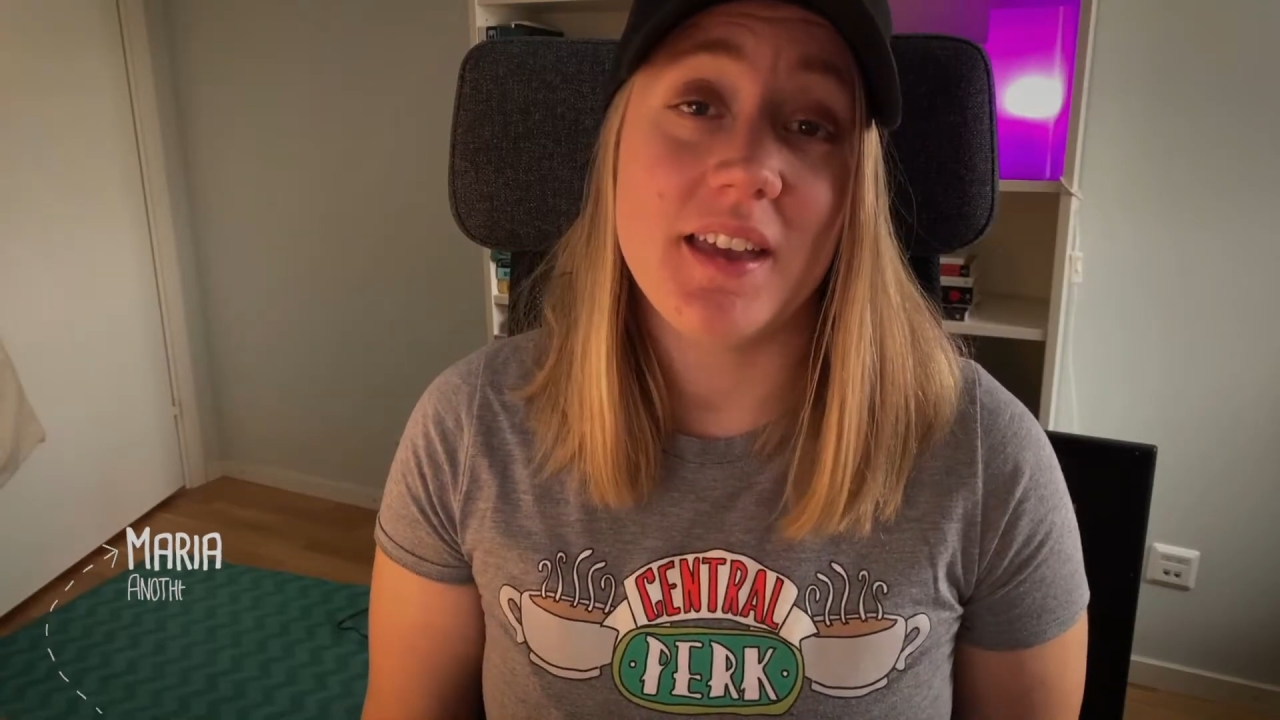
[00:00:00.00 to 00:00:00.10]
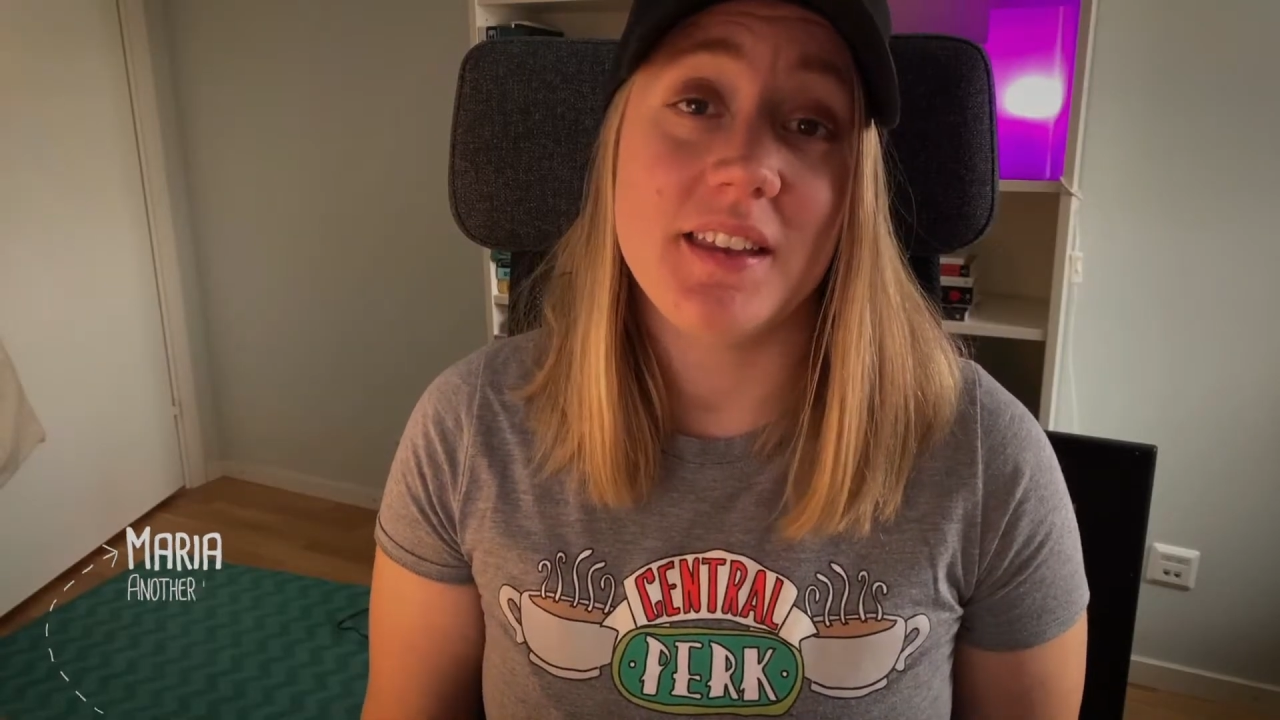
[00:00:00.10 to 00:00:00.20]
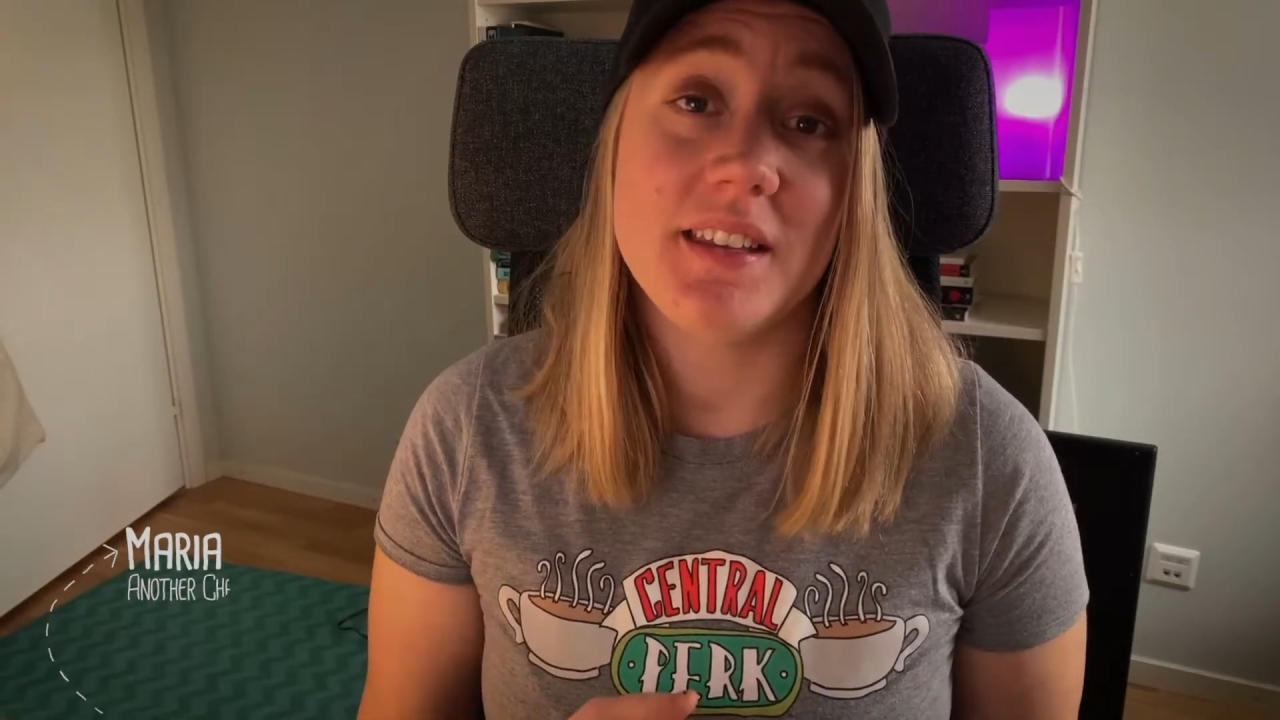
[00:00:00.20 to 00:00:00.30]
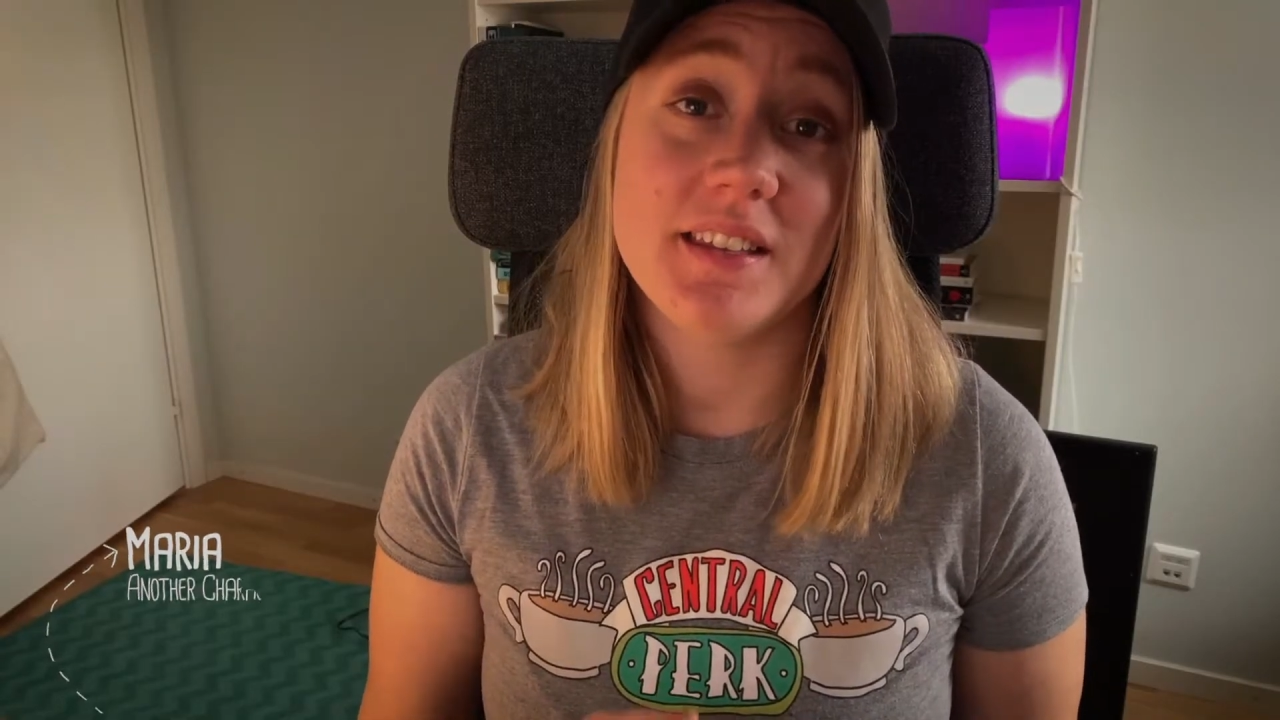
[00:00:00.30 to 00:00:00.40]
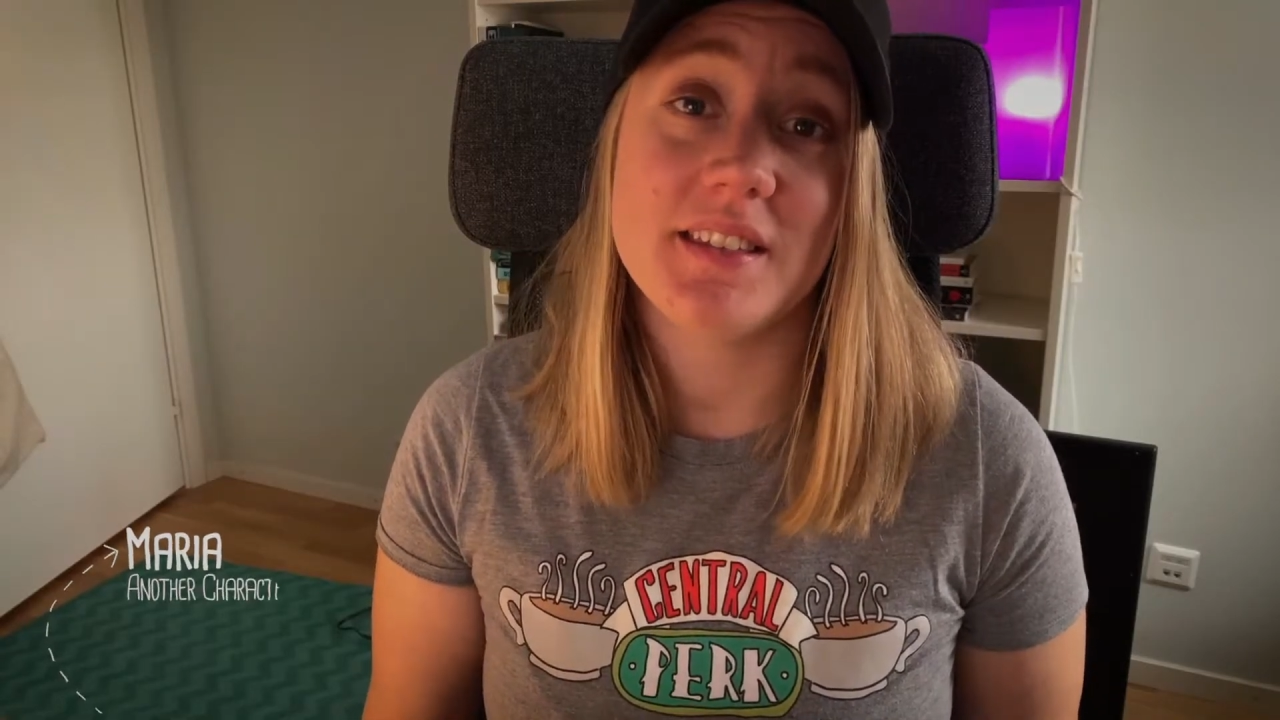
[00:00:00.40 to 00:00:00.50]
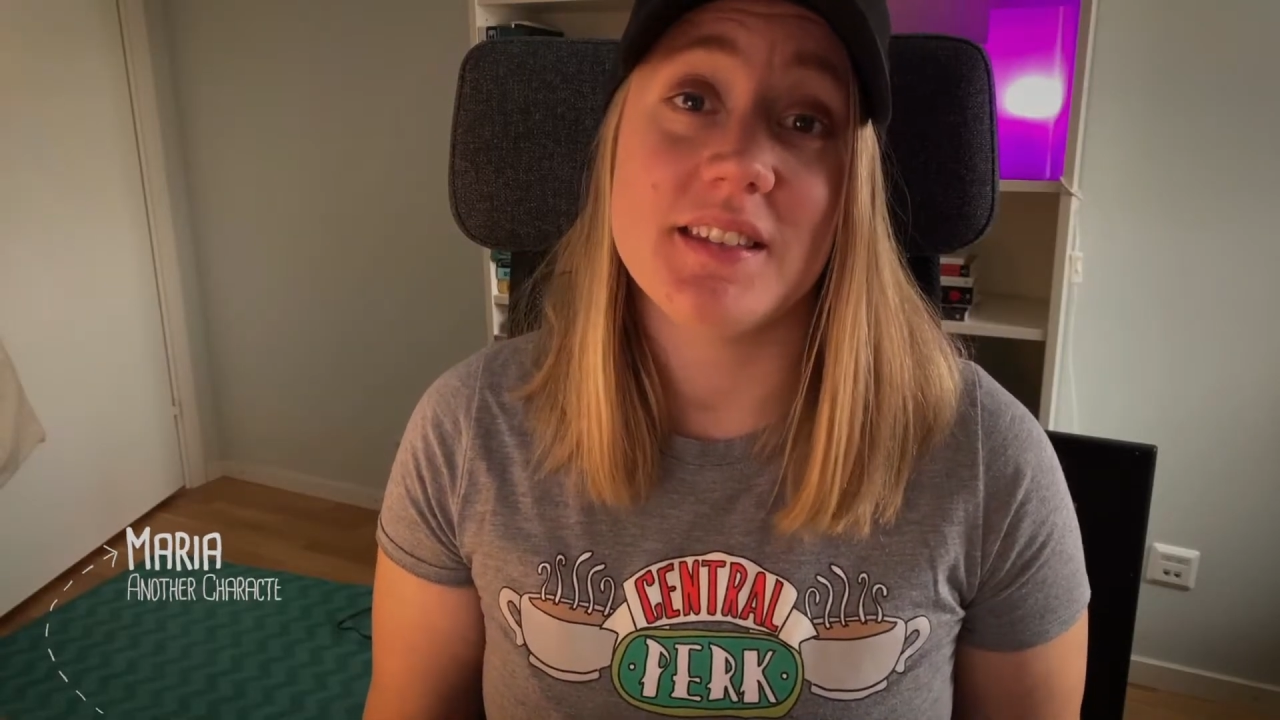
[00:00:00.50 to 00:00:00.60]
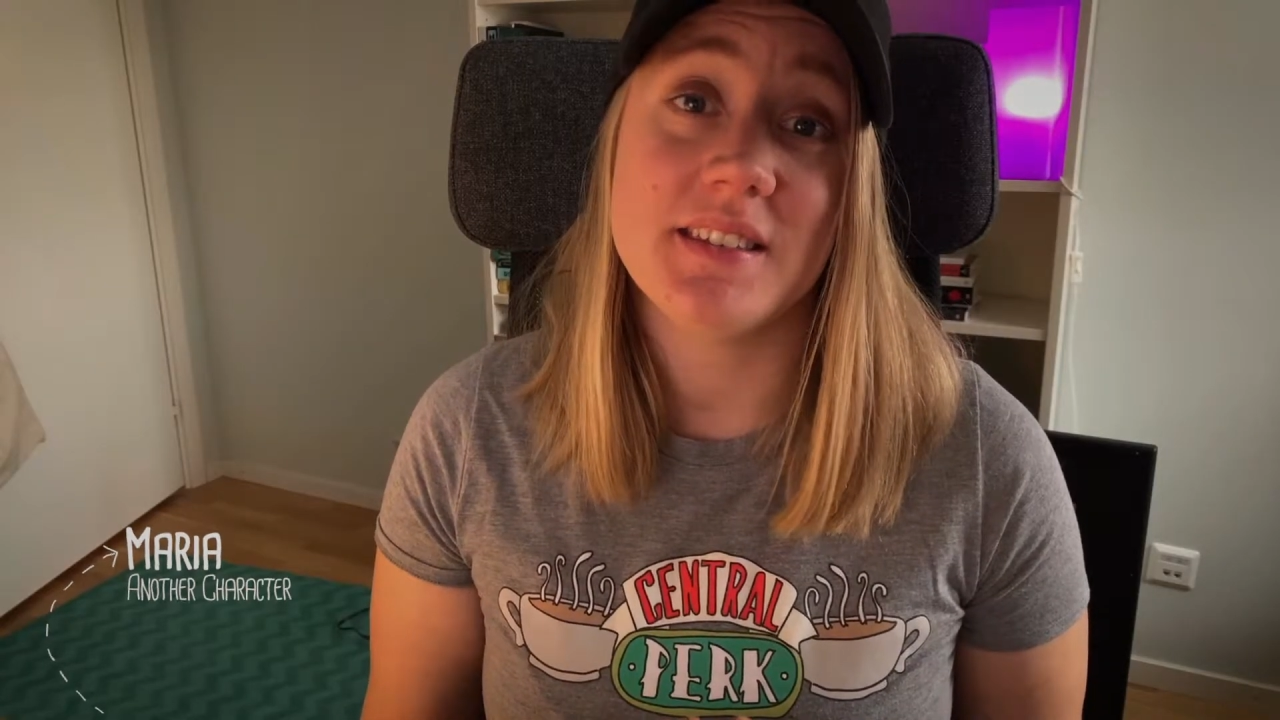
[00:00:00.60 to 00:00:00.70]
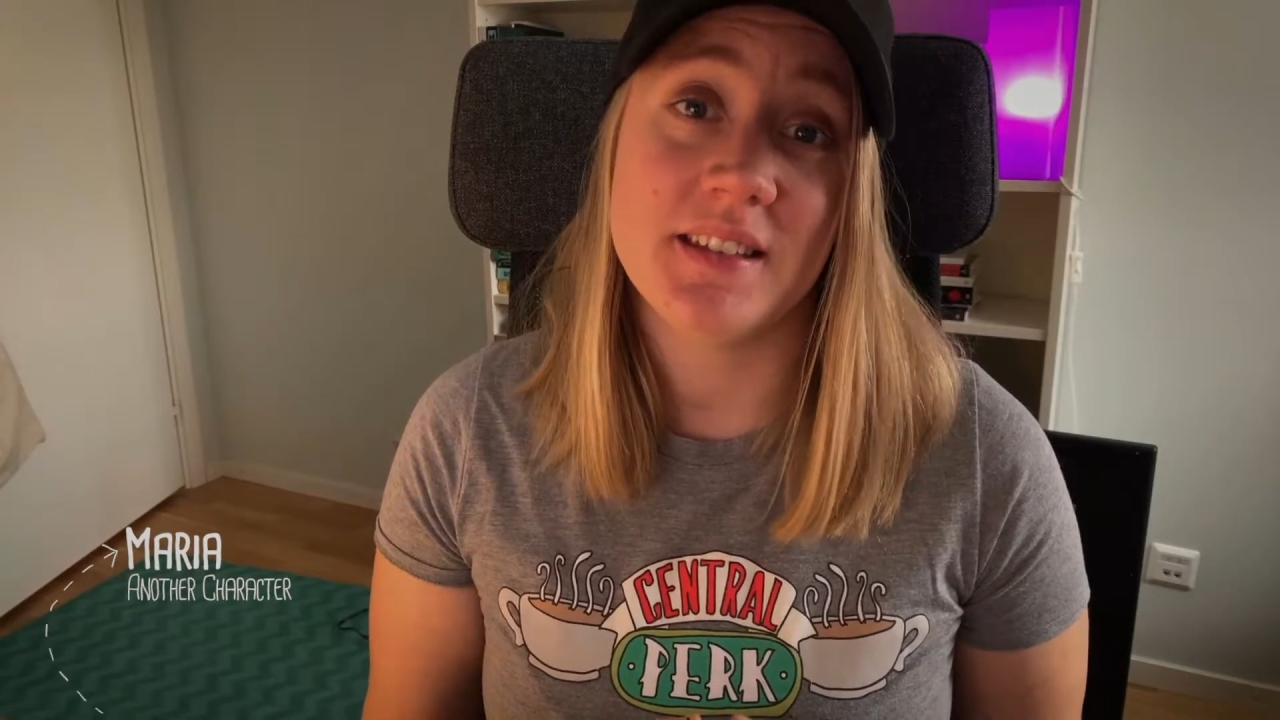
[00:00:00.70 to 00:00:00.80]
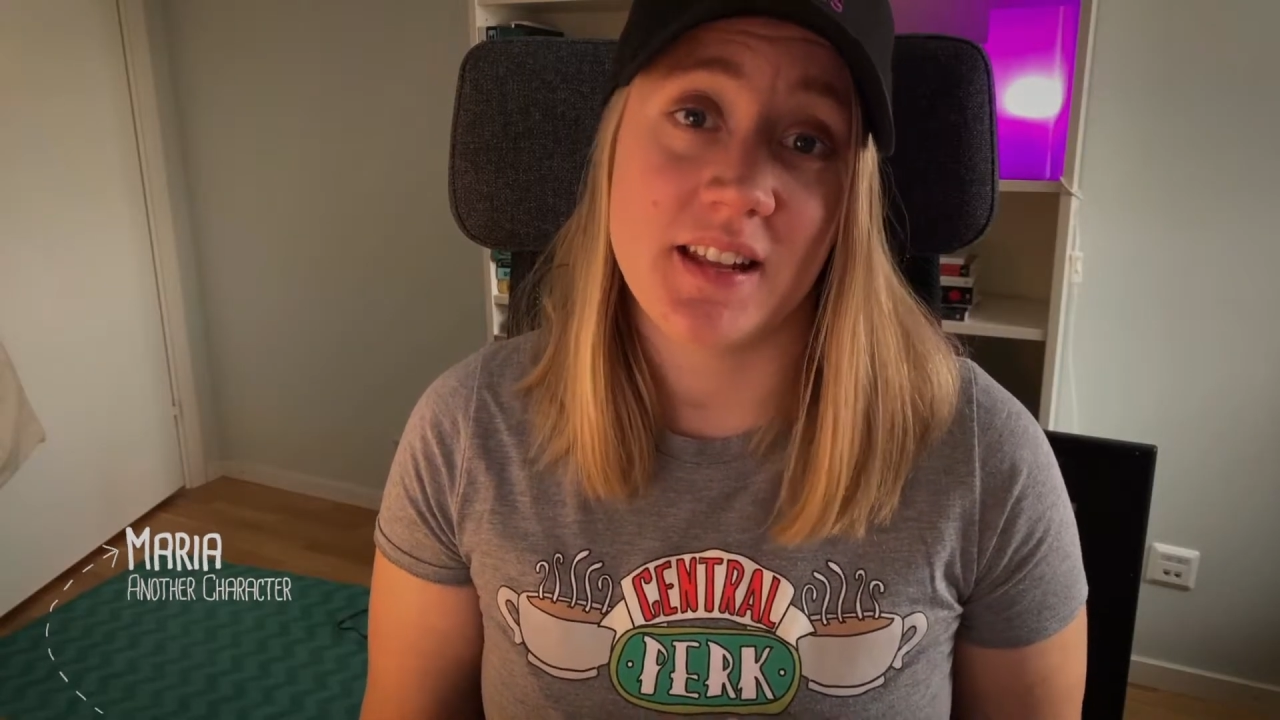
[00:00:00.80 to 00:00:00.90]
and this is